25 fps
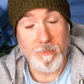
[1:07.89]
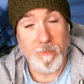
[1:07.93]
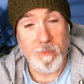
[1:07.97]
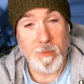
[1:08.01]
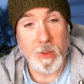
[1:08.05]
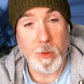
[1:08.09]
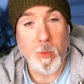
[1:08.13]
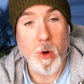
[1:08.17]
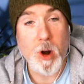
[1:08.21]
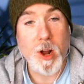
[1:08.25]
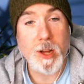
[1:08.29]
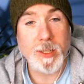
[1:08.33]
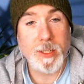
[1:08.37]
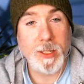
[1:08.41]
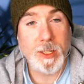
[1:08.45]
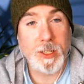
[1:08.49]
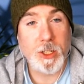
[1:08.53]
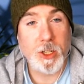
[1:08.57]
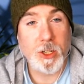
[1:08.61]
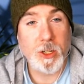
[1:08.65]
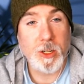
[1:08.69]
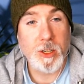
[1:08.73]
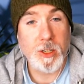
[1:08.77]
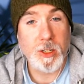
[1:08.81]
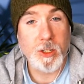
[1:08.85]
the
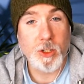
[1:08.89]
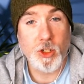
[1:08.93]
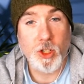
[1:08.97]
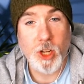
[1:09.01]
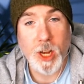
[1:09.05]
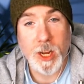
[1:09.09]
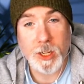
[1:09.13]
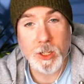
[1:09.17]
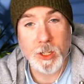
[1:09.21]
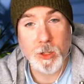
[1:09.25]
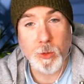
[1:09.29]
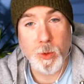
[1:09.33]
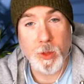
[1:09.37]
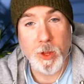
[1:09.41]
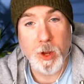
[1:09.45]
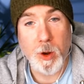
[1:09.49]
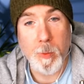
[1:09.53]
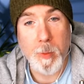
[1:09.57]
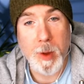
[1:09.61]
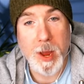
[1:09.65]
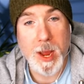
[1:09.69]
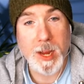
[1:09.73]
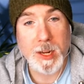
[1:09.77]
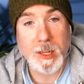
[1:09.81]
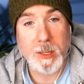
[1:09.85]
processor checks with your
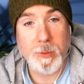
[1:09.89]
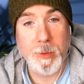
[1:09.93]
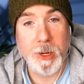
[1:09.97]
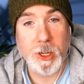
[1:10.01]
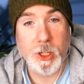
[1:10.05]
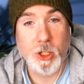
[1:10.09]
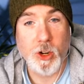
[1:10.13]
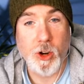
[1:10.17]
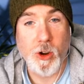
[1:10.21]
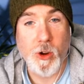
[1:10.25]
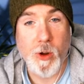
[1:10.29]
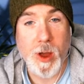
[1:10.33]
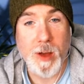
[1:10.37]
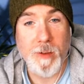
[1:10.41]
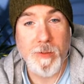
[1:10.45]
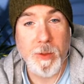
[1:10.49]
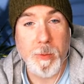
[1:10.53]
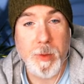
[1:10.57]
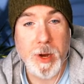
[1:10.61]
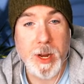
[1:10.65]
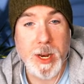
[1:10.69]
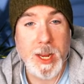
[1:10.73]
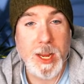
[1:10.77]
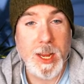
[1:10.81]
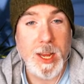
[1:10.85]
bank to make sure you have the
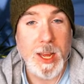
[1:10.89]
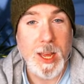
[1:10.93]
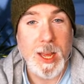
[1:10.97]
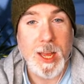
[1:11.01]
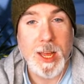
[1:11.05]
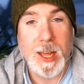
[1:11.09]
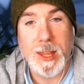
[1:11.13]
money.